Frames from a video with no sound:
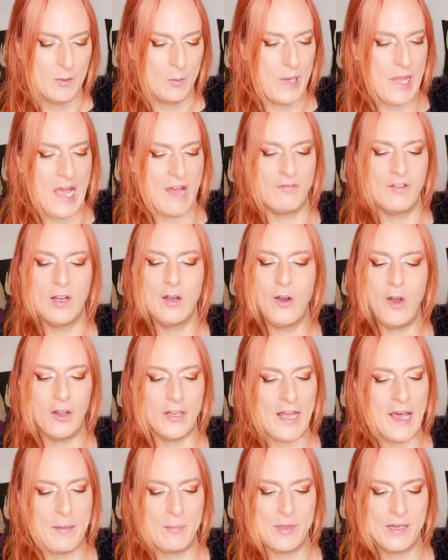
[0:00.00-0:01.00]
We have a
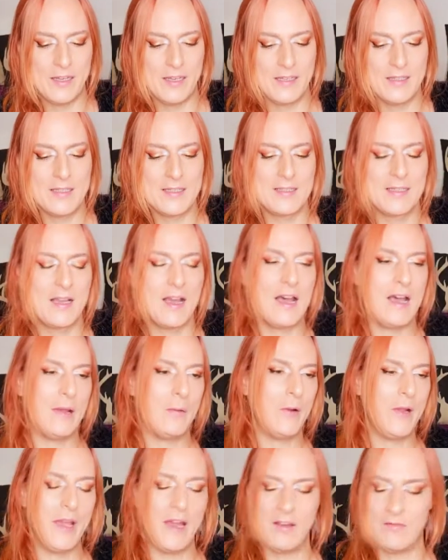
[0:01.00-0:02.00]
lot happening in the sky.
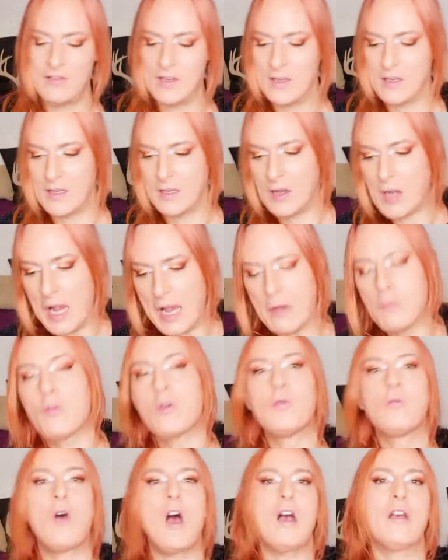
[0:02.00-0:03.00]
We have
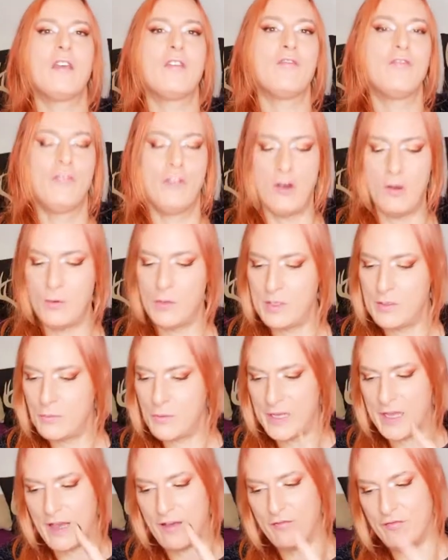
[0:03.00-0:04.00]
Chiron walking forward,
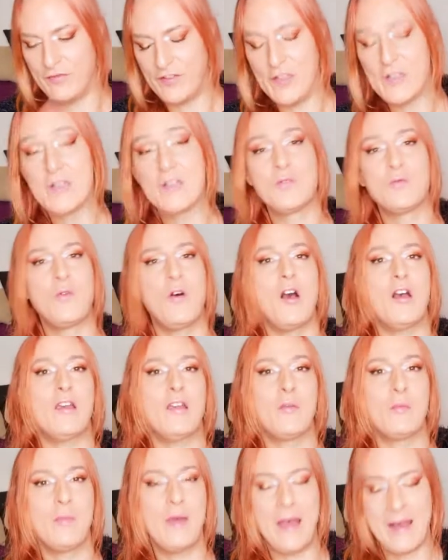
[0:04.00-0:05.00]
we have Venus
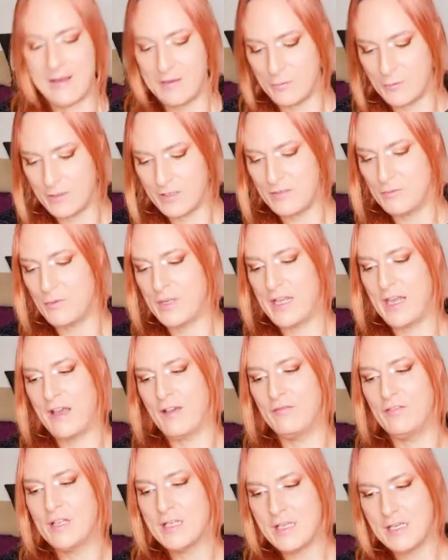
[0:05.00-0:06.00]
walking backward, we
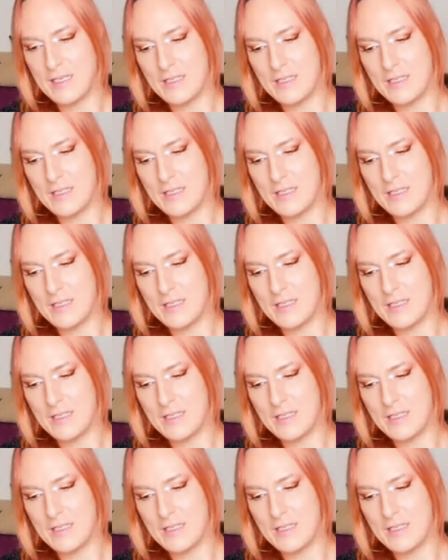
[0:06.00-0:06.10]
have